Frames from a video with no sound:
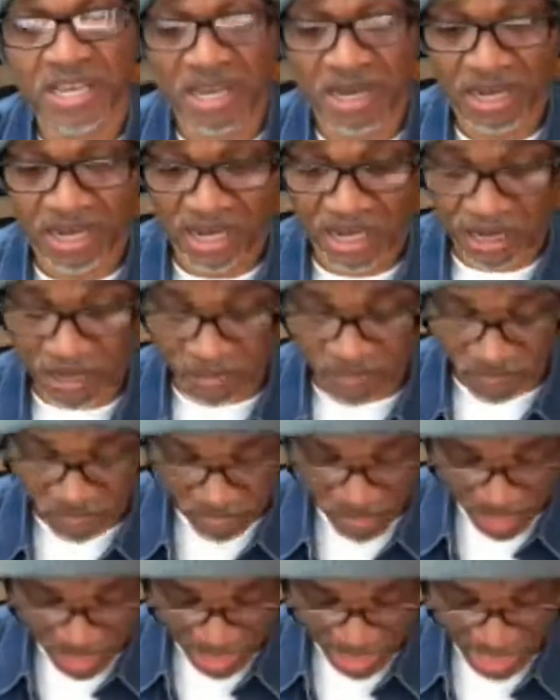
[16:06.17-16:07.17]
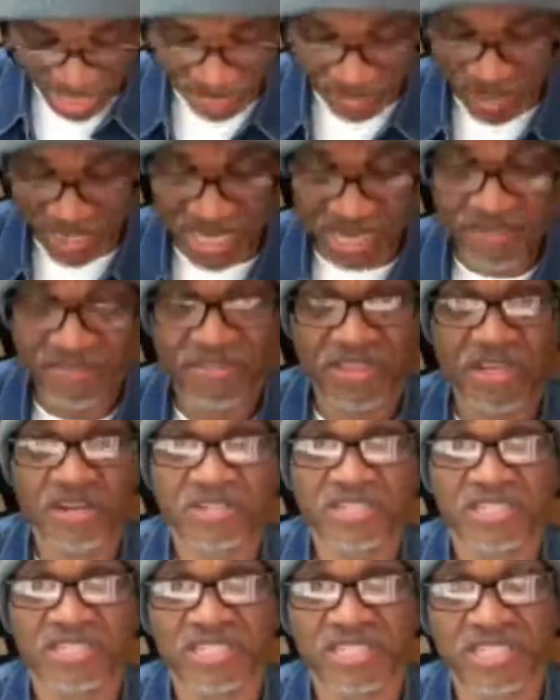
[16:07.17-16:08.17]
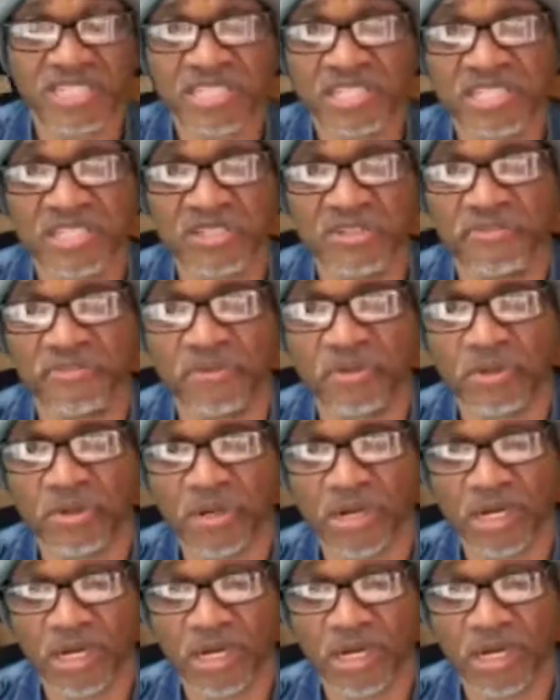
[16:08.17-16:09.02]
And I believe there's assistance for